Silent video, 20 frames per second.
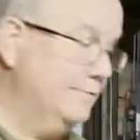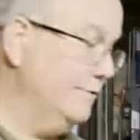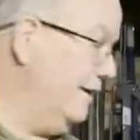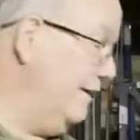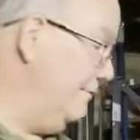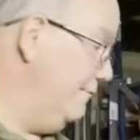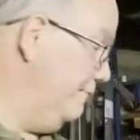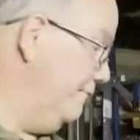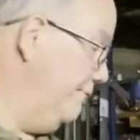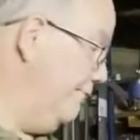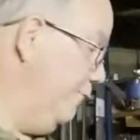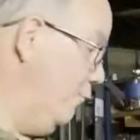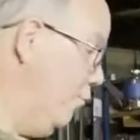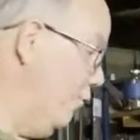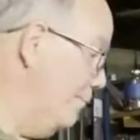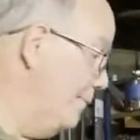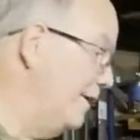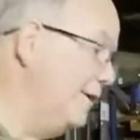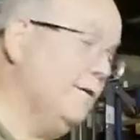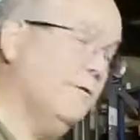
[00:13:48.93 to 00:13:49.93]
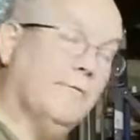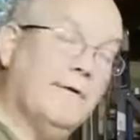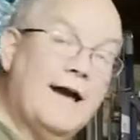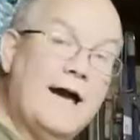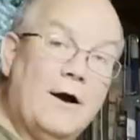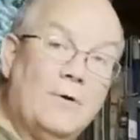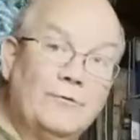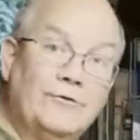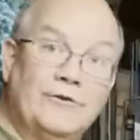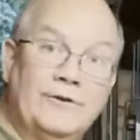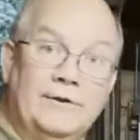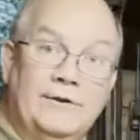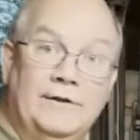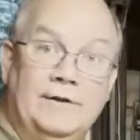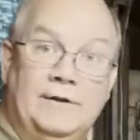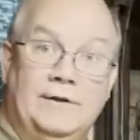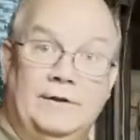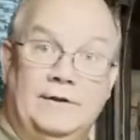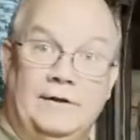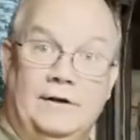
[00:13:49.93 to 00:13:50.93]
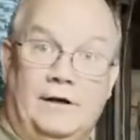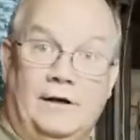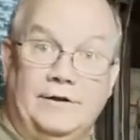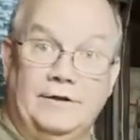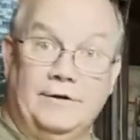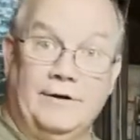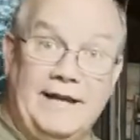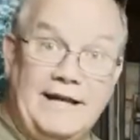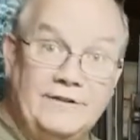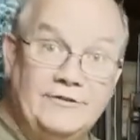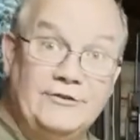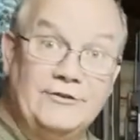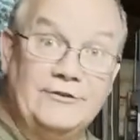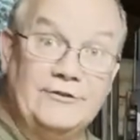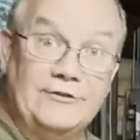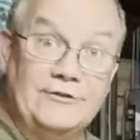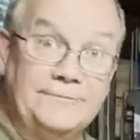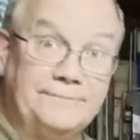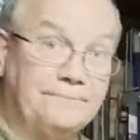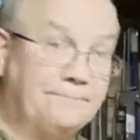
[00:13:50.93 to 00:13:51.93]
and form it around uh, your edges.